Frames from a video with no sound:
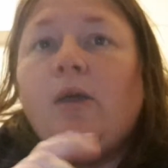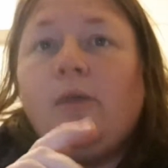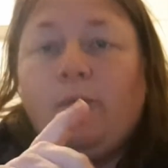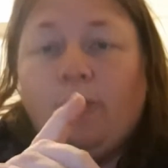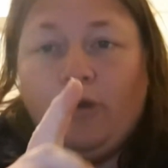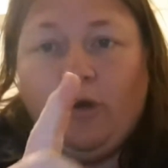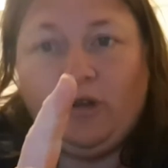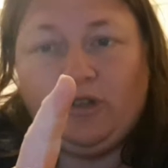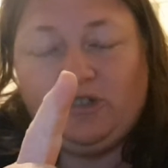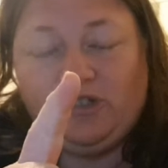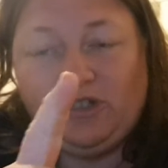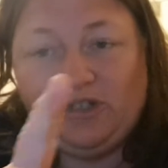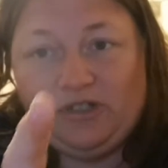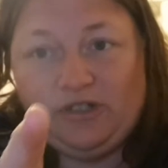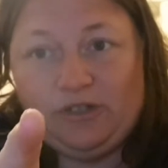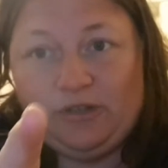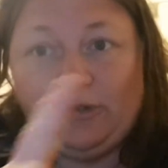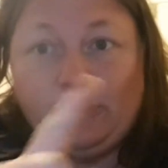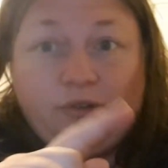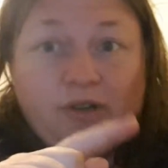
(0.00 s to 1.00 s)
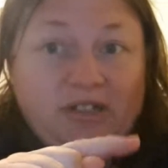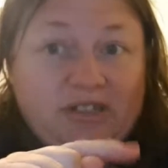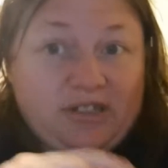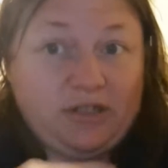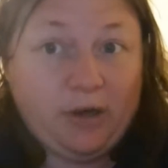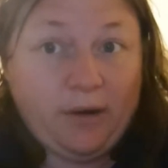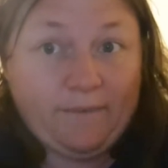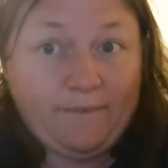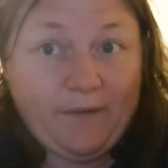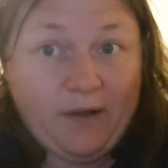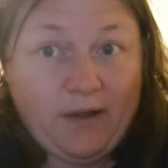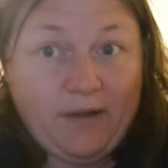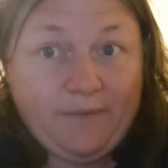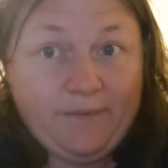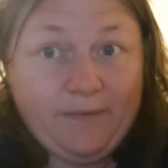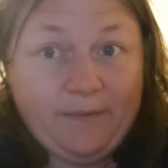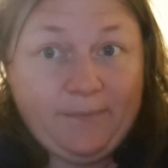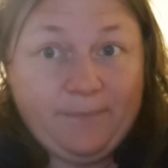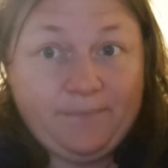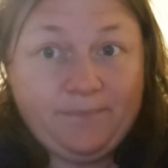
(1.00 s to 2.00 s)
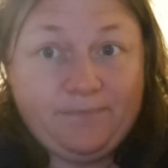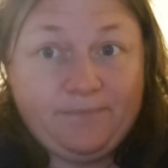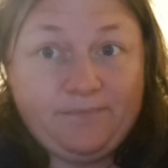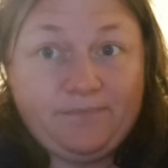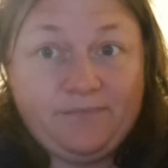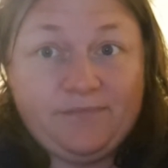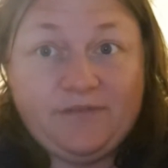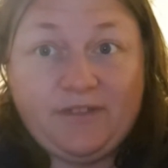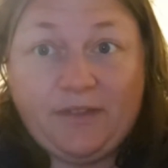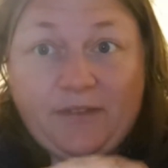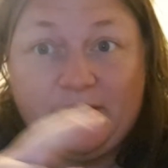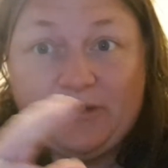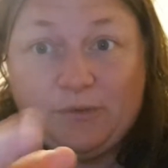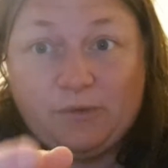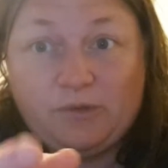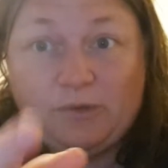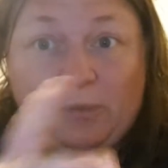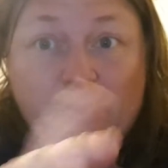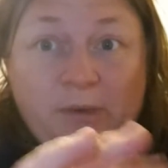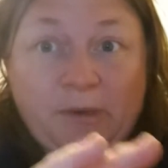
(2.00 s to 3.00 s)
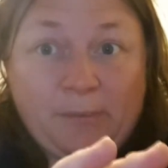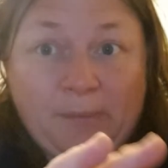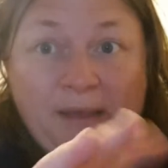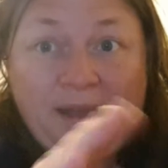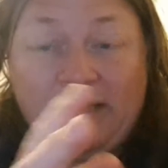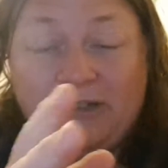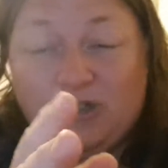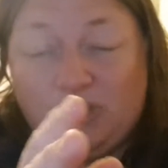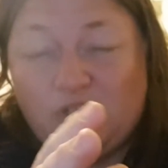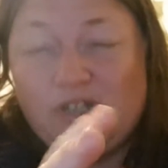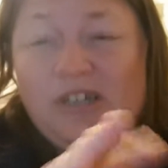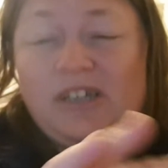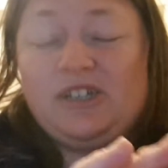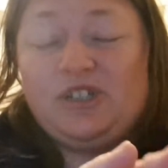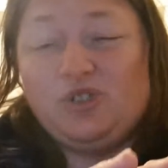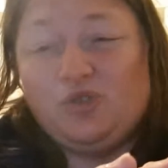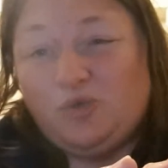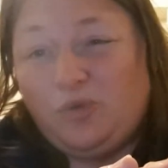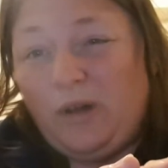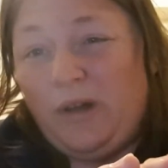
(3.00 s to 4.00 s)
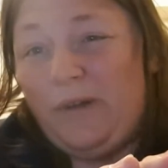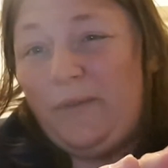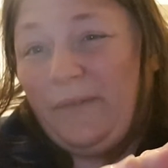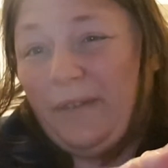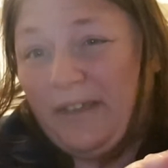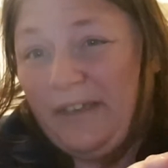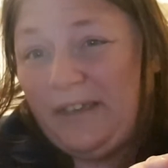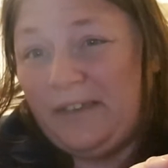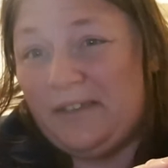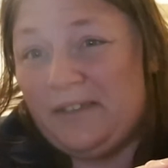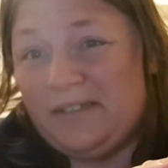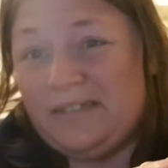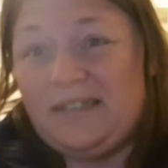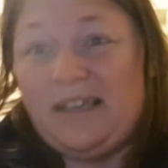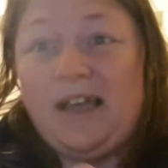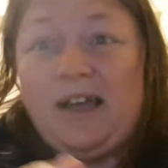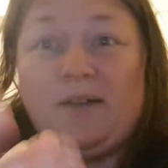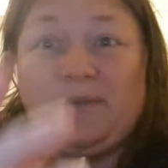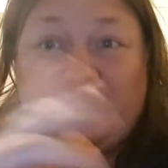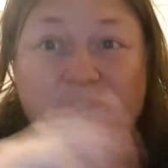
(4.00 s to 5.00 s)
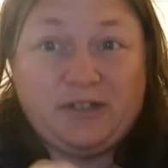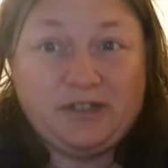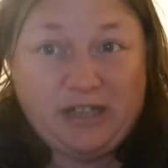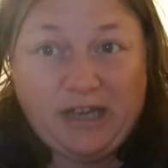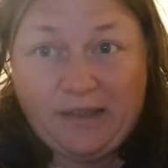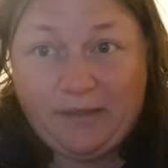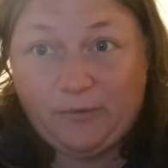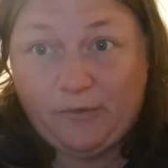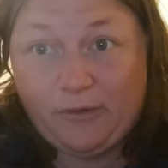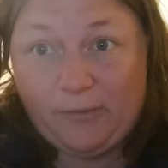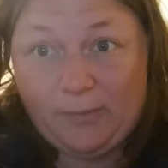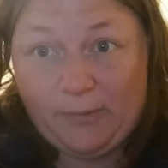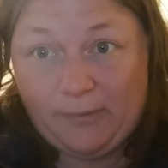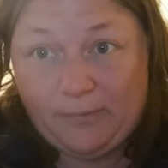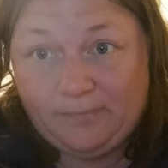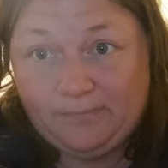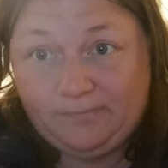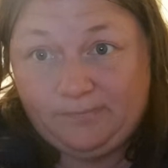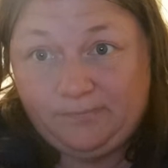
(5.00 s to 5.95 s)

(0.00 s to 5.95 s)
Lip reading: Not until 1905. So this would have been about 12 years after Jack the Ripper.